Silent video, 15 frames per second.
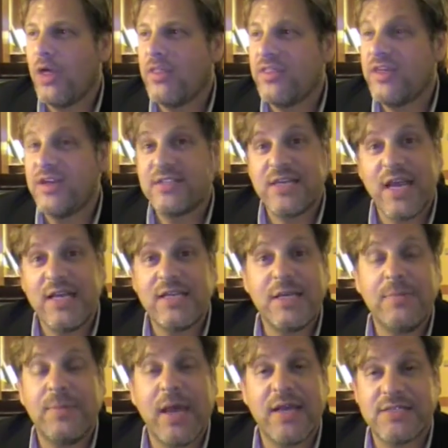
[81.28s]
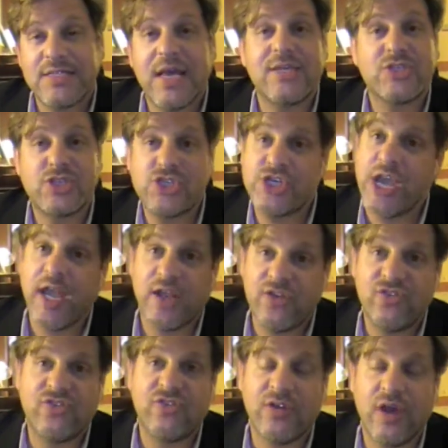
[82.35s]
The attendee base has
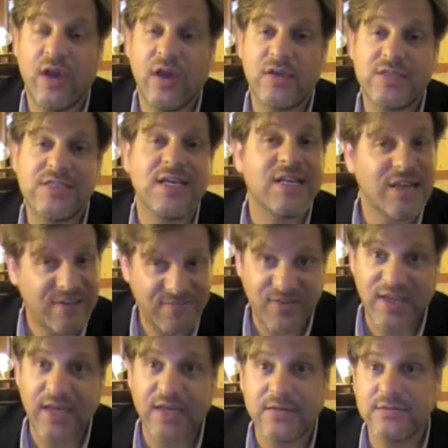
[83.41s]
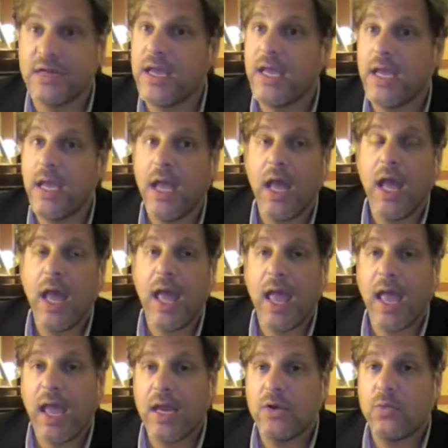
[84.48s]
changed significantly,
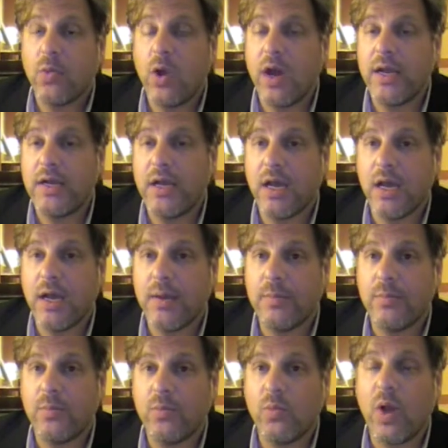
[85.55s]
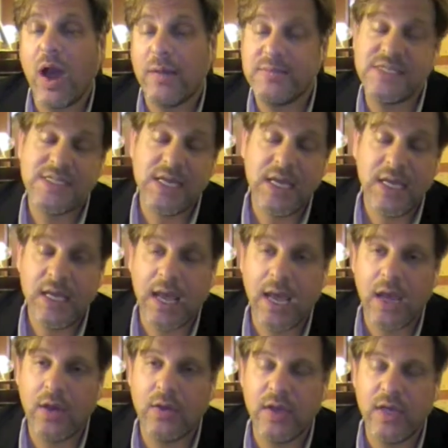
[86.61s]
and what I'm seeing
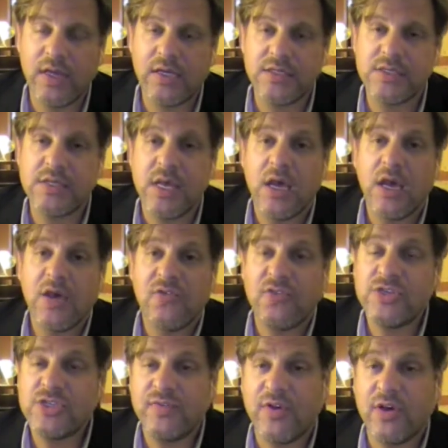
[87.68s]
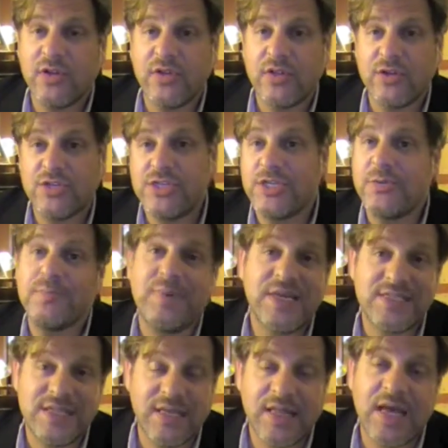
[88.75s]
now is, first of all, they're still
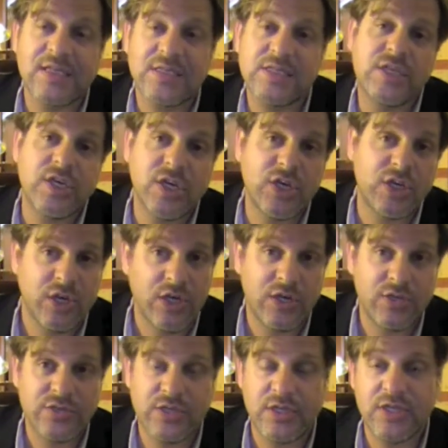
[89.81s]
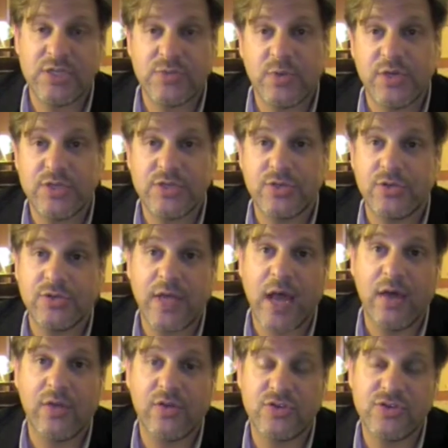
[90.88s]
busy. That's the good news, and this one is sold
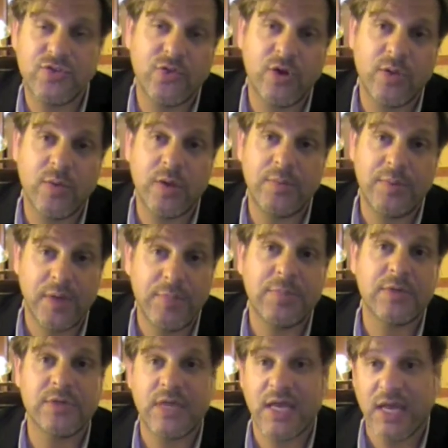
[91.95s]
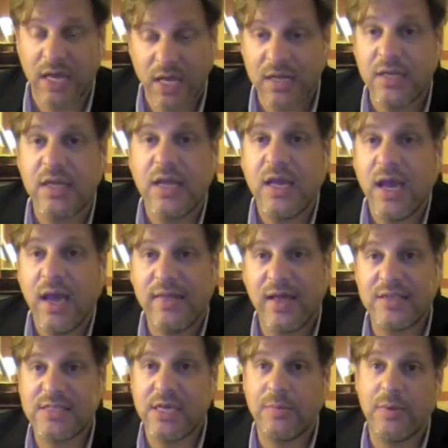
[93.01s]
out. There's 41 people in it. Wow,
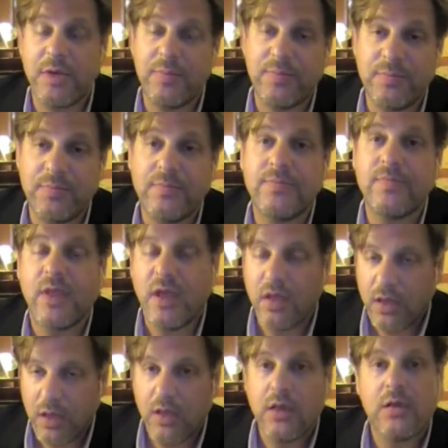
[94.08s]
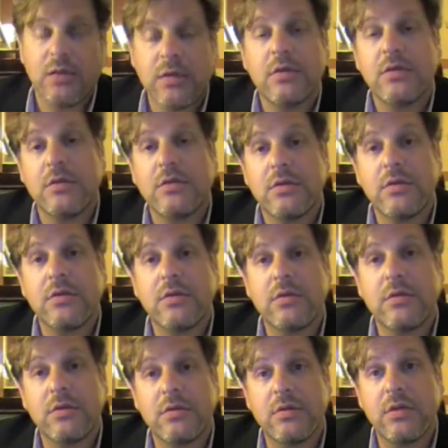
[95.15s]
41? For how long of a
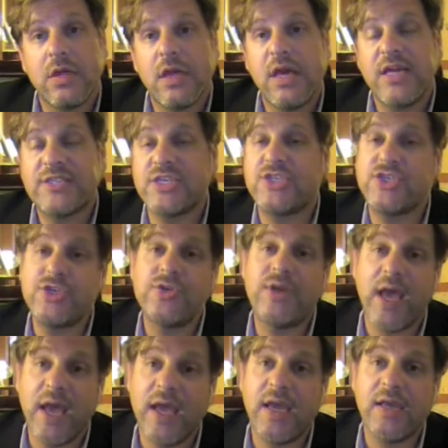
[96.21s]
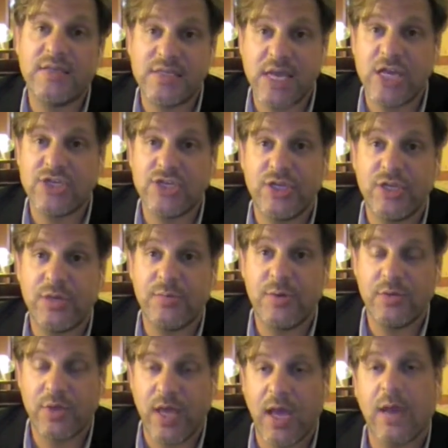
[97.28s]
session? It's a 2-day session, the
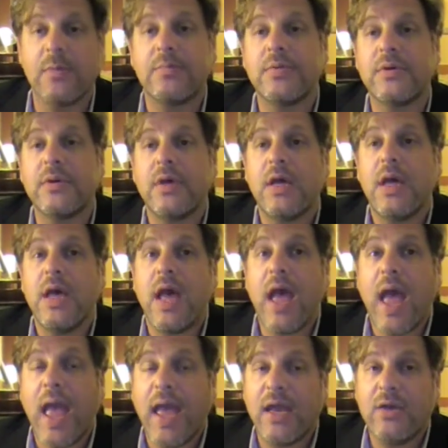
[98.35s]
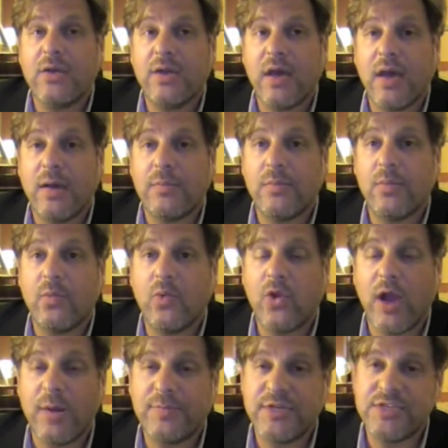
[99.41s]
boot camp. And
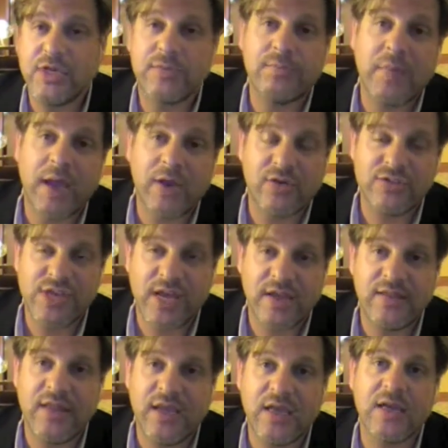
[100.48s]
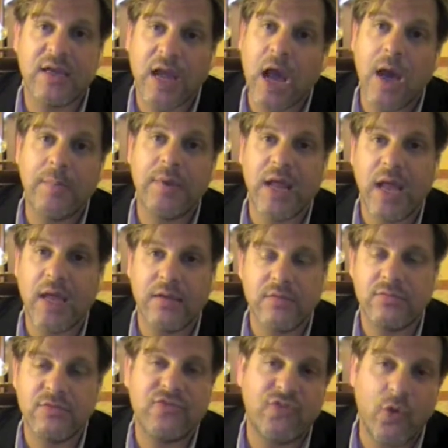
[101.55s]
we're at a place called Microtech, and they can accommodate
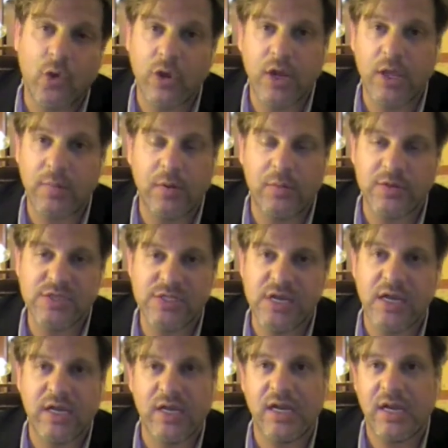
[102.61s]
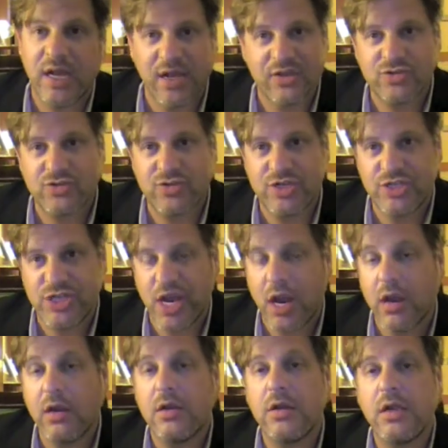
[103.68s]
40, but we snuck in an extra
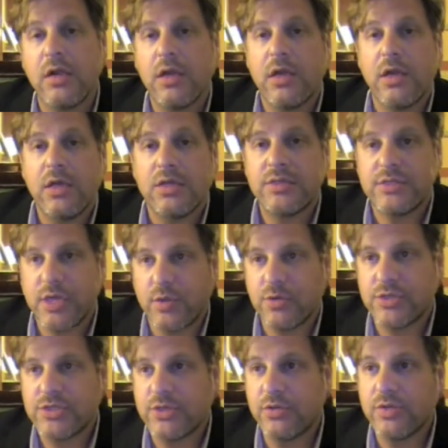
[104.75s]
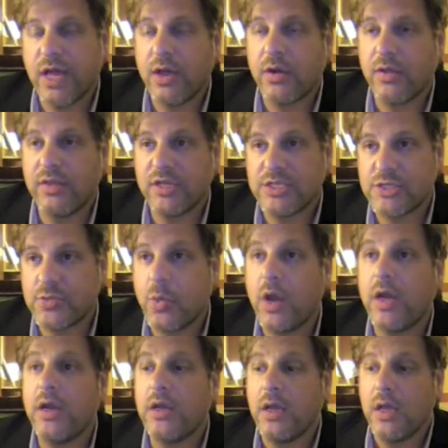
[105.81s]
chair. So we're sold out on this one.